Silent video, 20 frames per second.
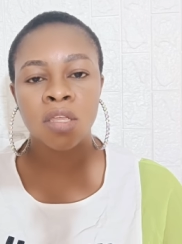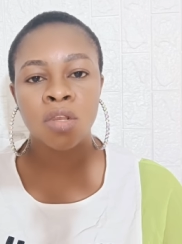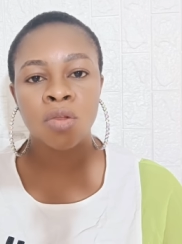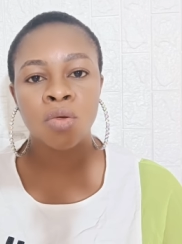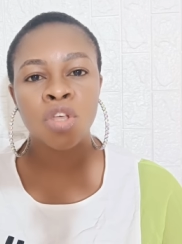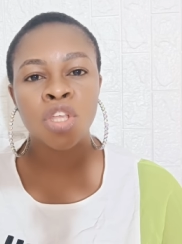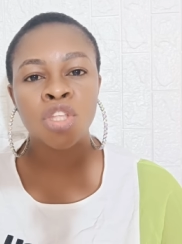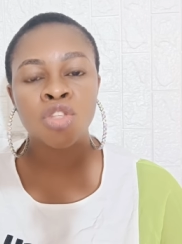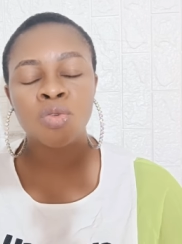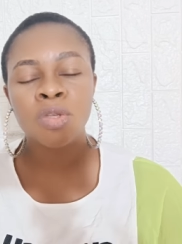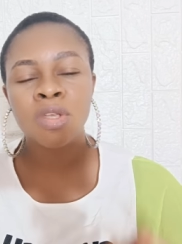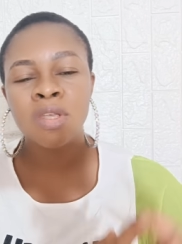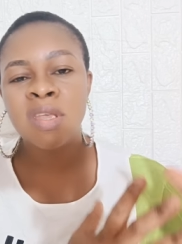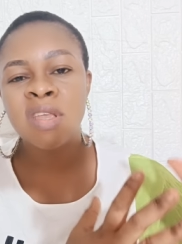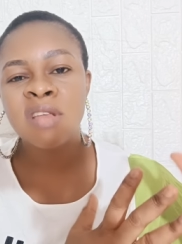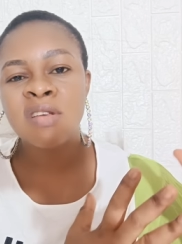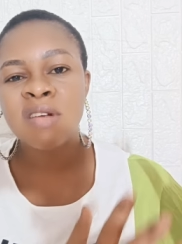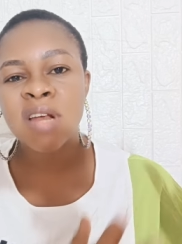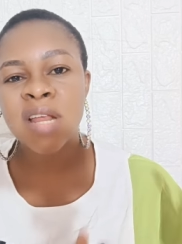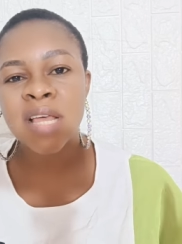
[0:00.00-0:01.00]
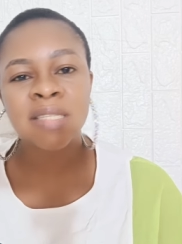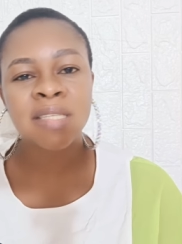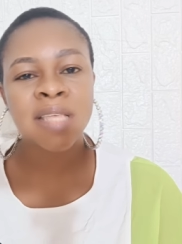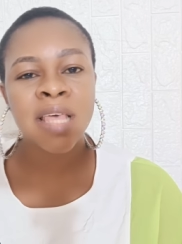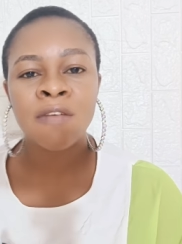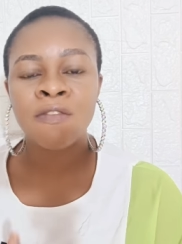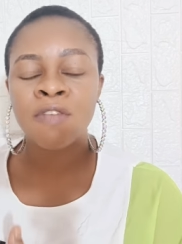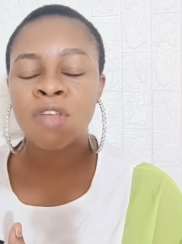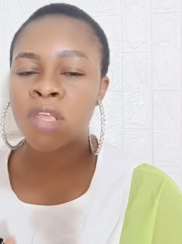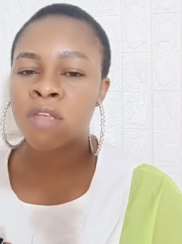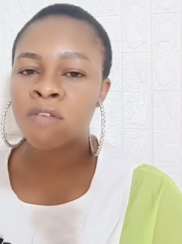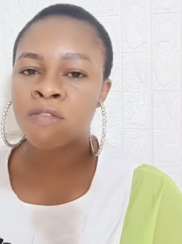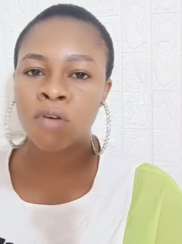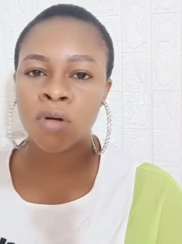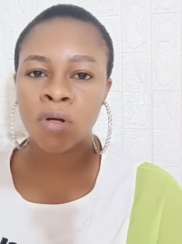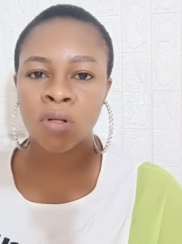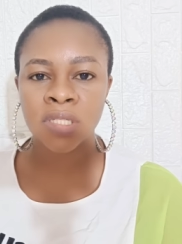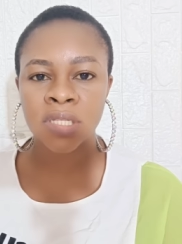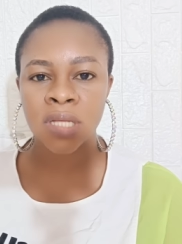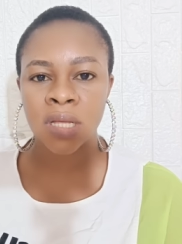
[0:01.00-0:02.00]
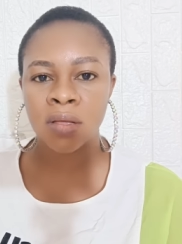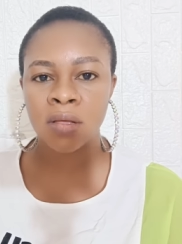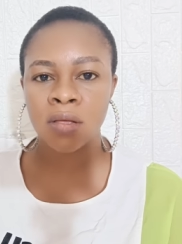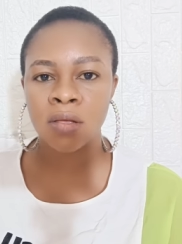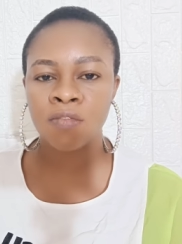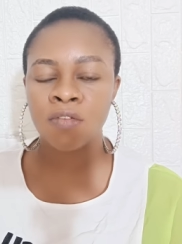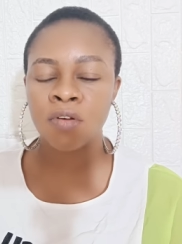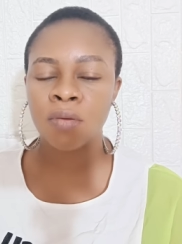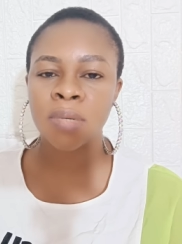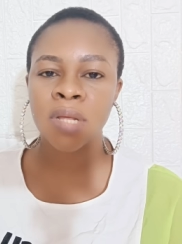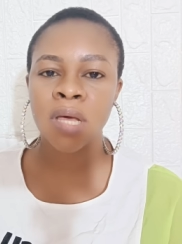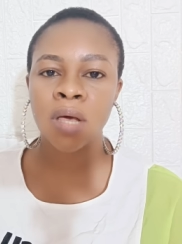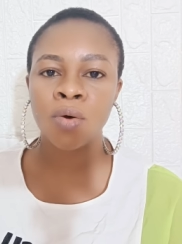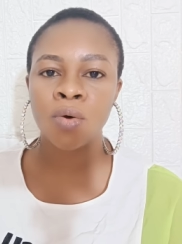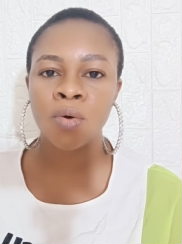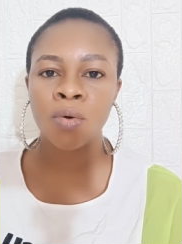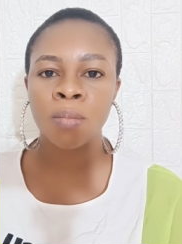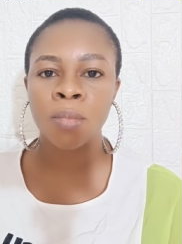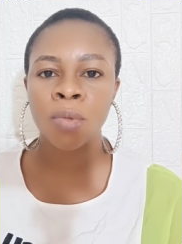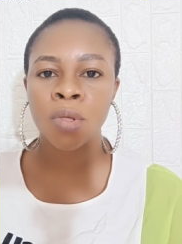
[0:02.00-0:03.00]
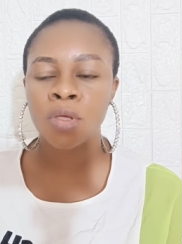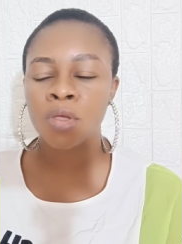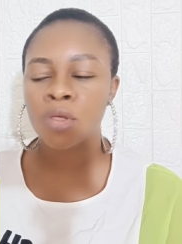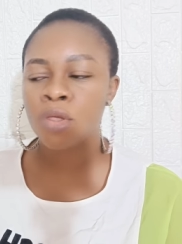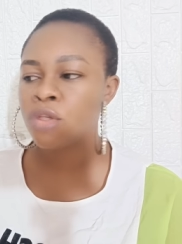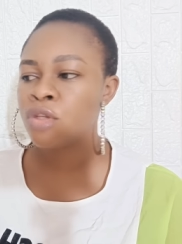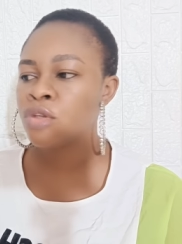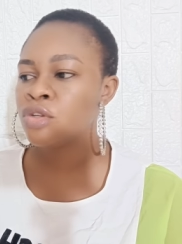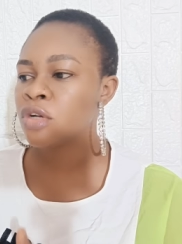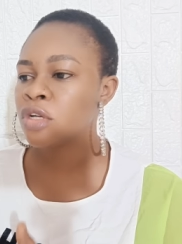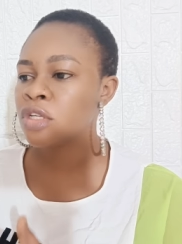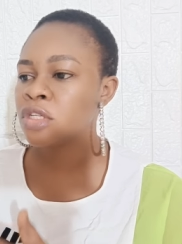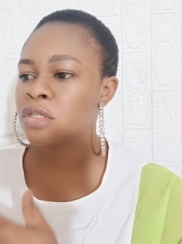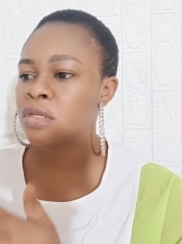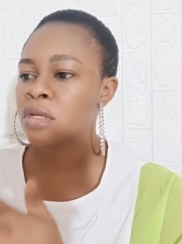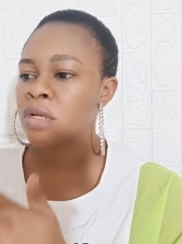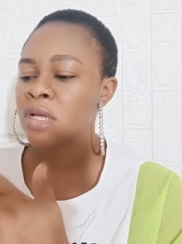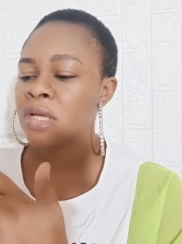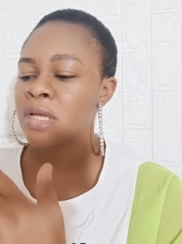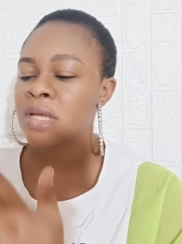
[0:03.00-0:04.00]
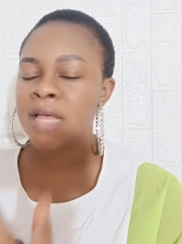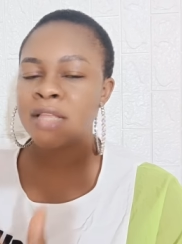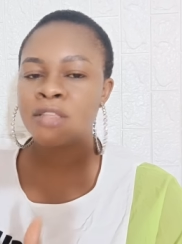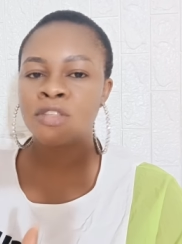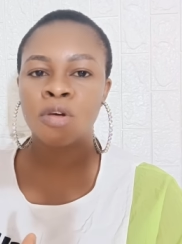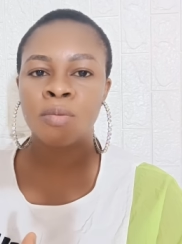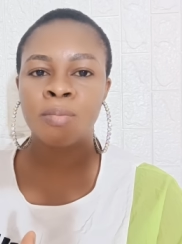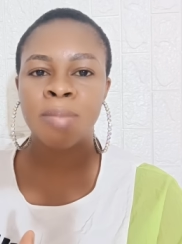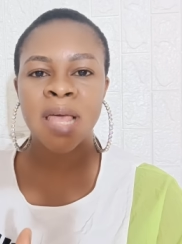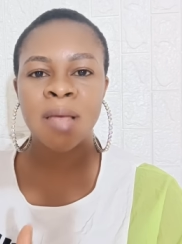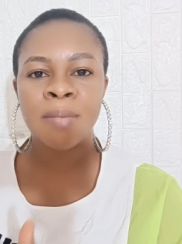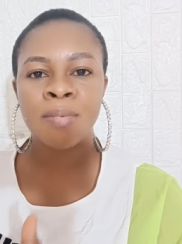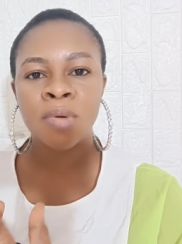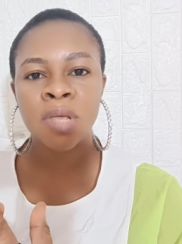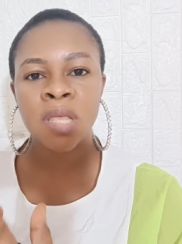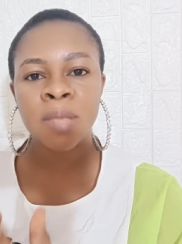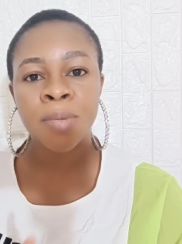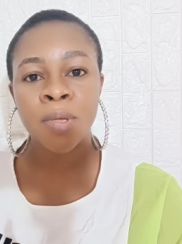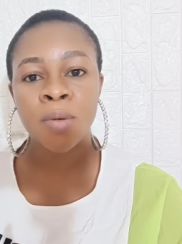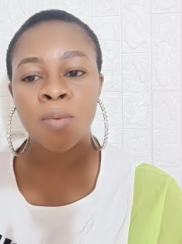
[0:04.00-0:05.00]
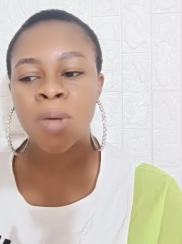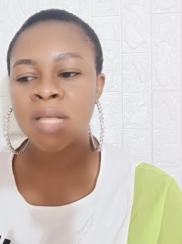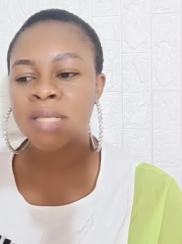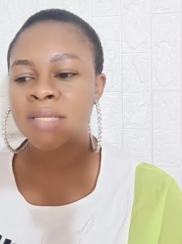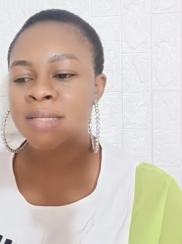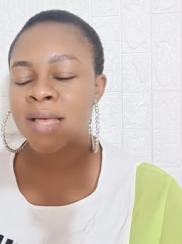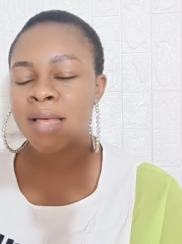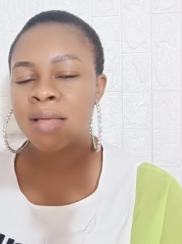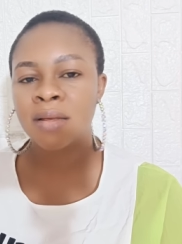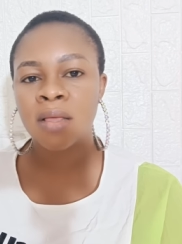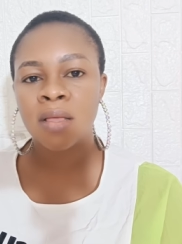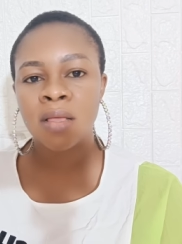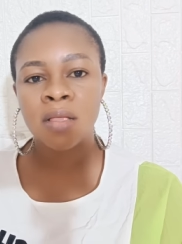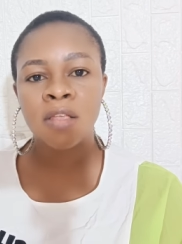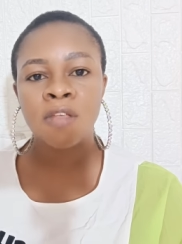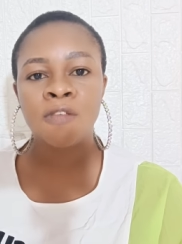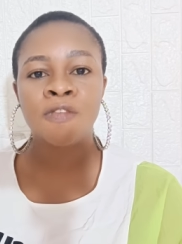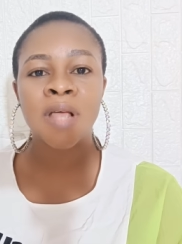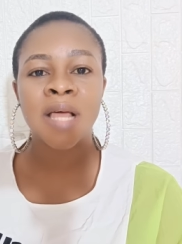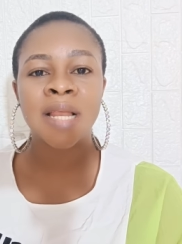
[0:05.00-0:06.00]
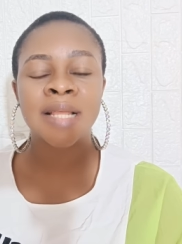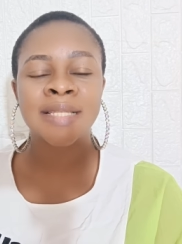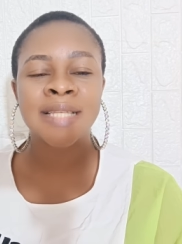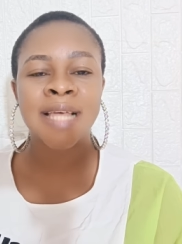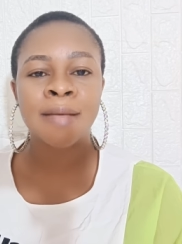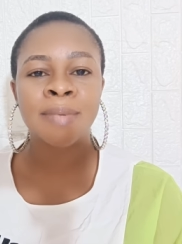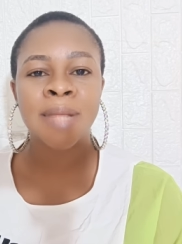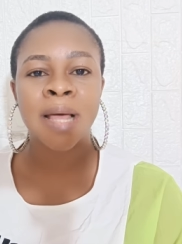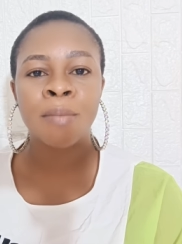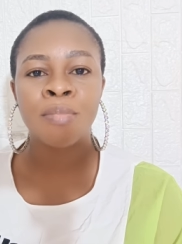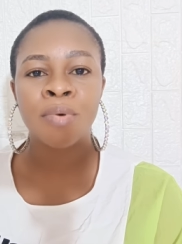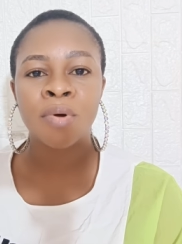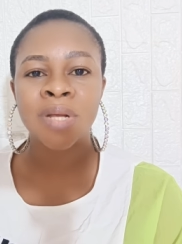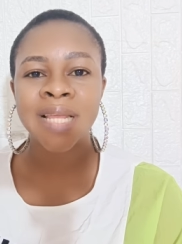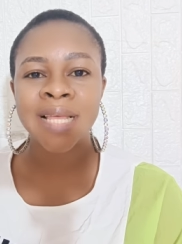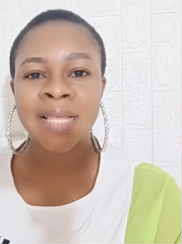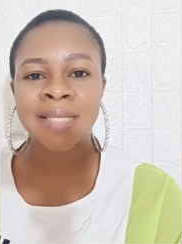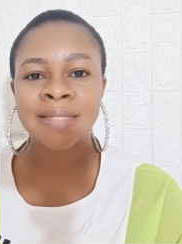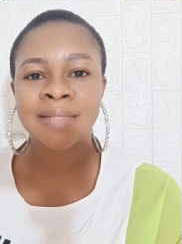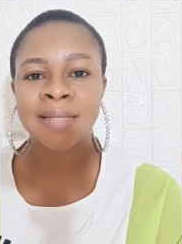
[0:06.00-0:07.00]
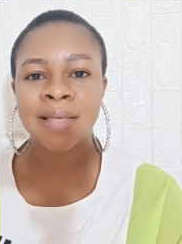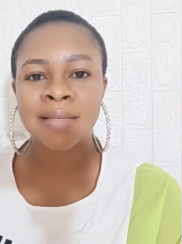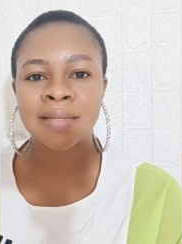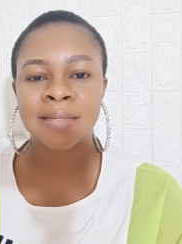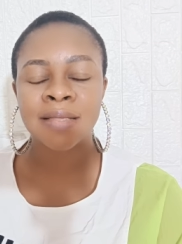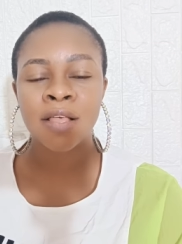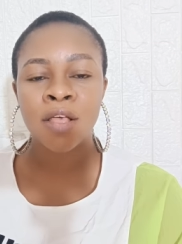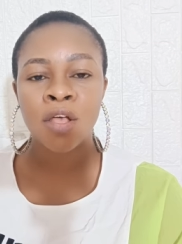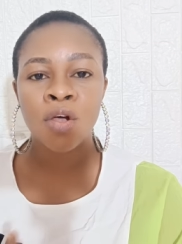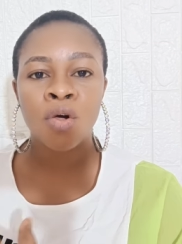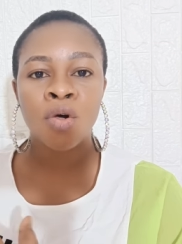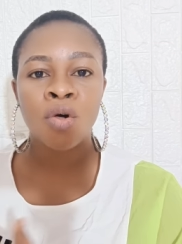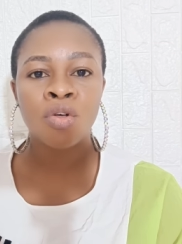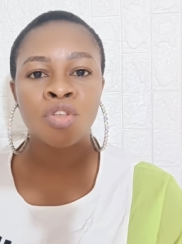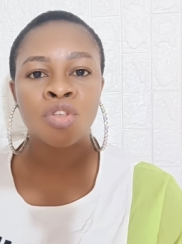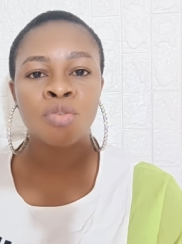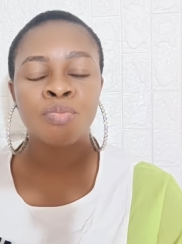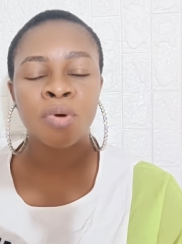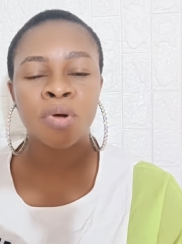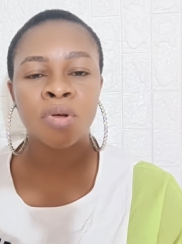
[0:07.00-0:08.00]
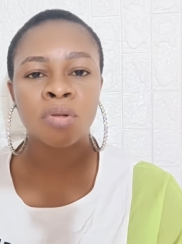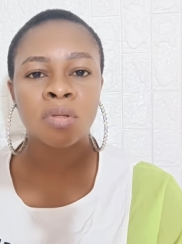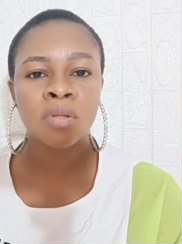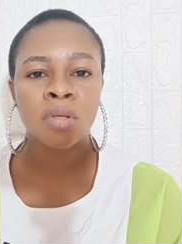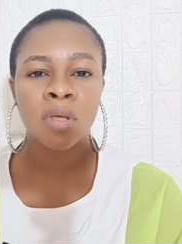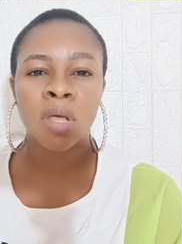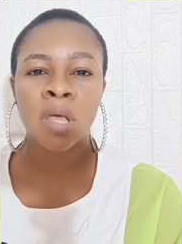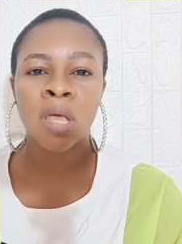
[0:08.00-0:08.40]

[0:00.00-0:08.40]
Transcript: You know, it will erase every evil altar from that home. You just get your bible keep in one side if you are the type that burn incense or you burn